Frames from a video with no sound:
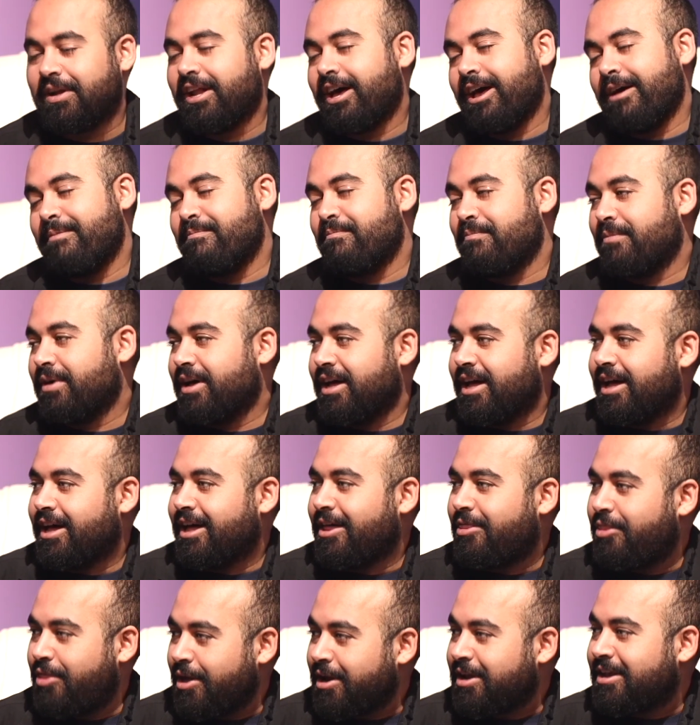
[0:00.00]
what I'm
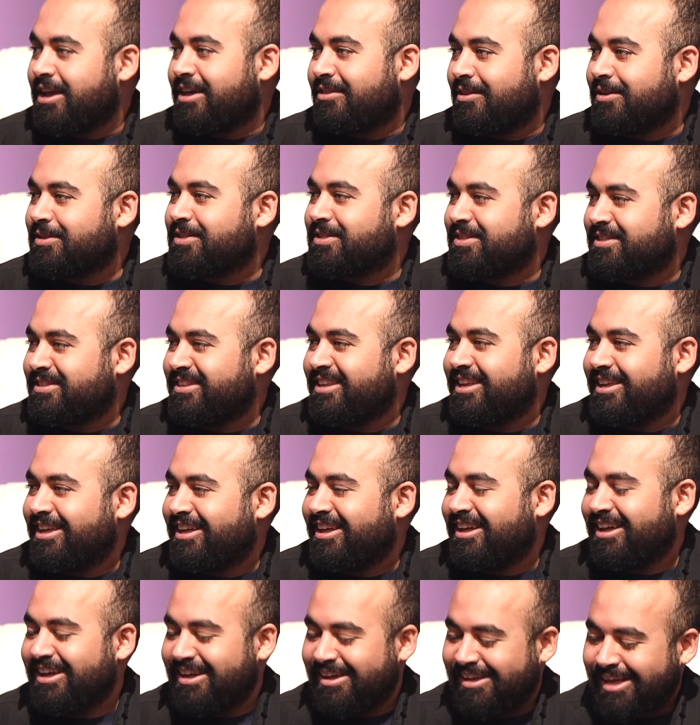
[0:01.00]
thinking this
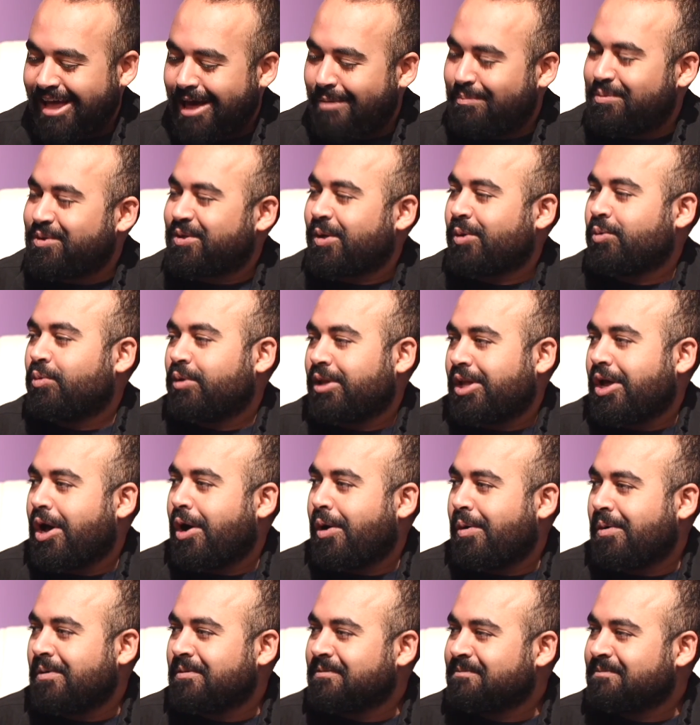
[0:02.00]
episode will go.